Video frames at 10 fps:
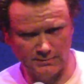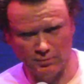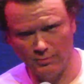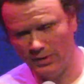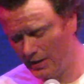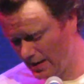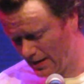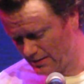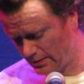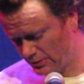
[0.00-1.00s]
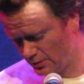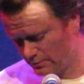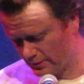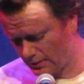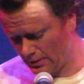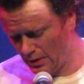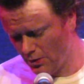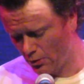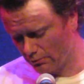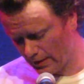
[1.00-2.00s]
room, as our children
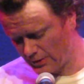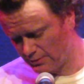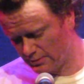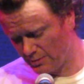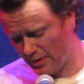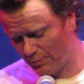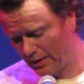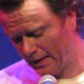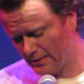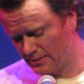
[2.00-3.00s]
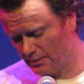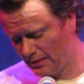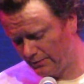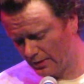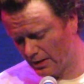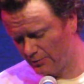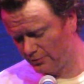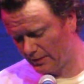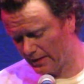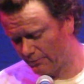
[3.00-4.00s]
or grandchildren make plans to leave the
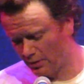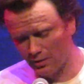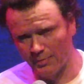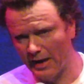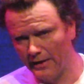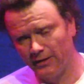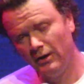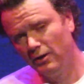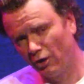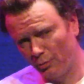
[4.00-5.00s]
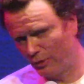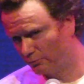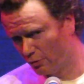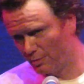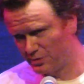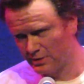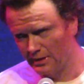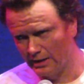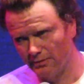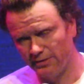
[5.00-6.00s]
country and never look back, or put ropes
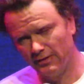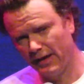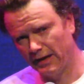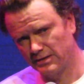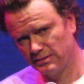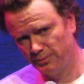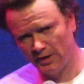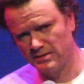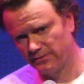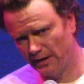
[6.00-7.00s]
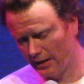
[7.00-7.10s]
around their necks because of the